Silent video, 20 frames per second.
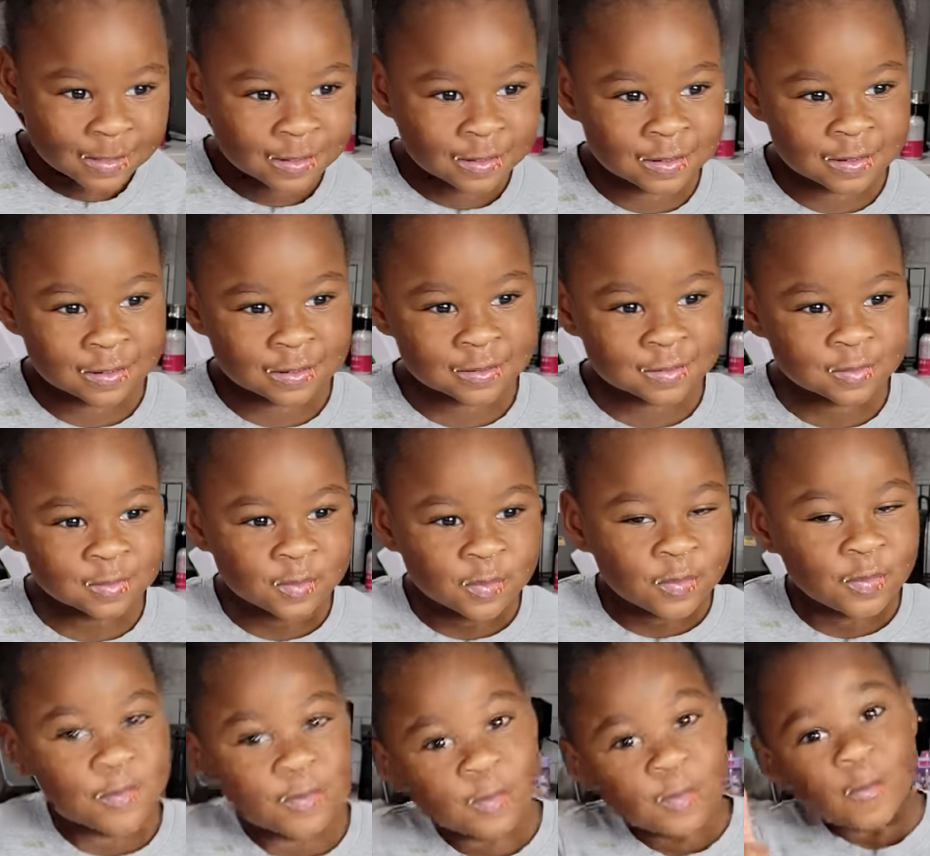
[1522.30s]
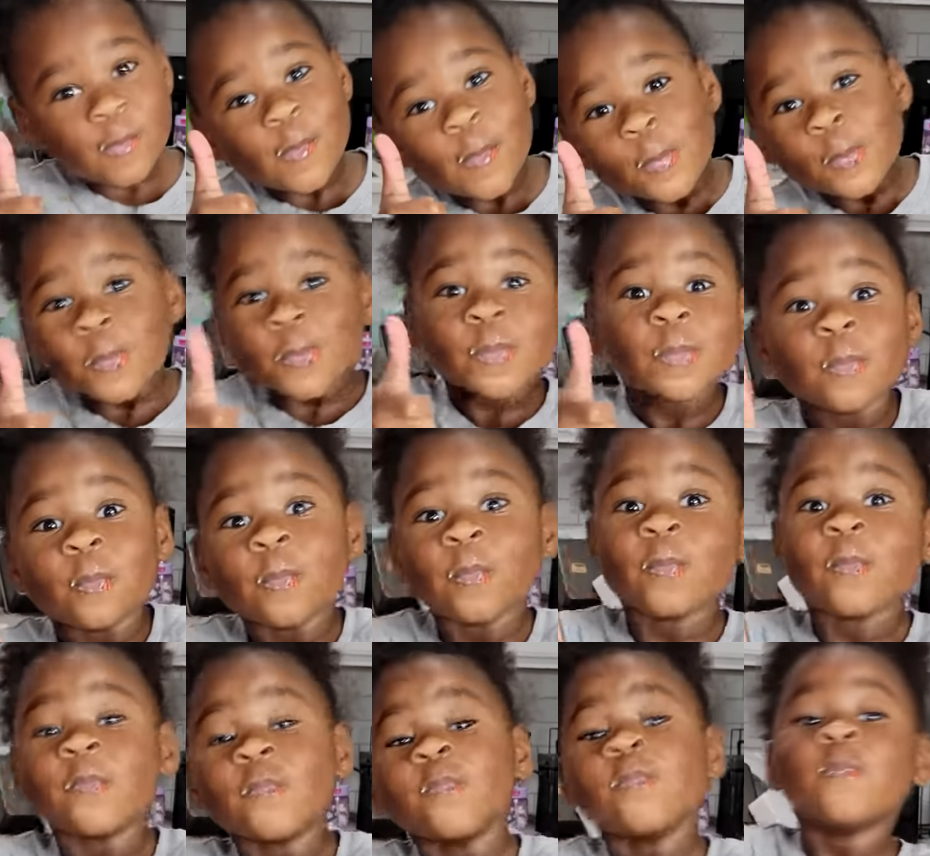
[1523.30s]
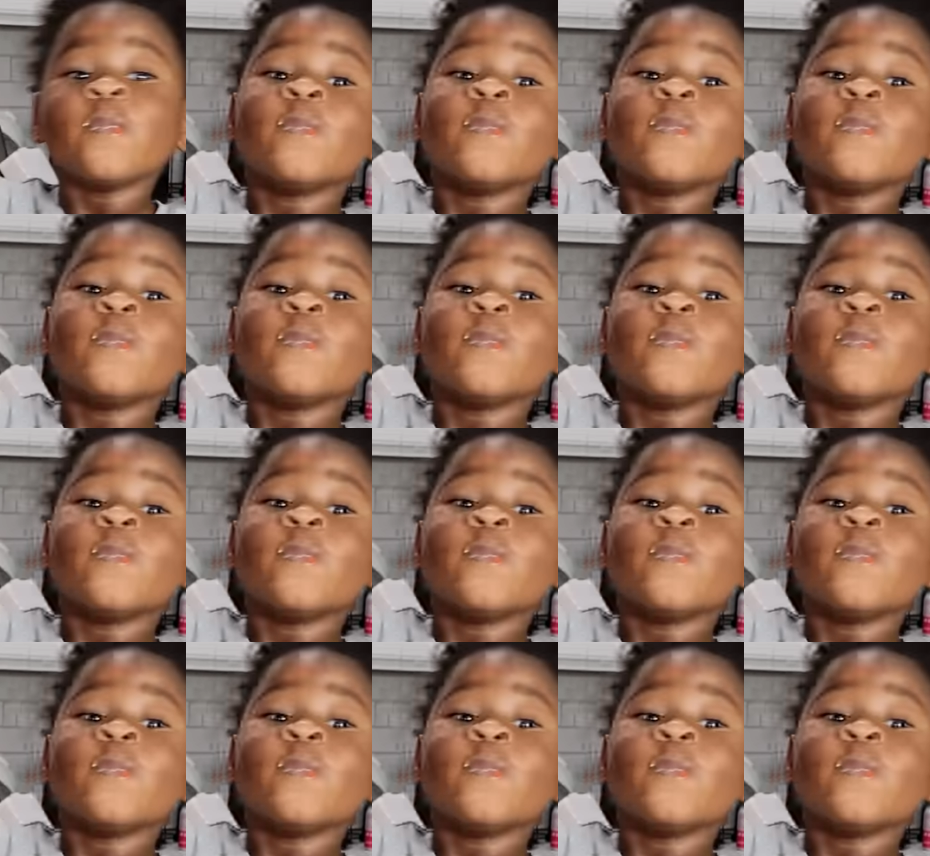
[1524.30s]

what do you think?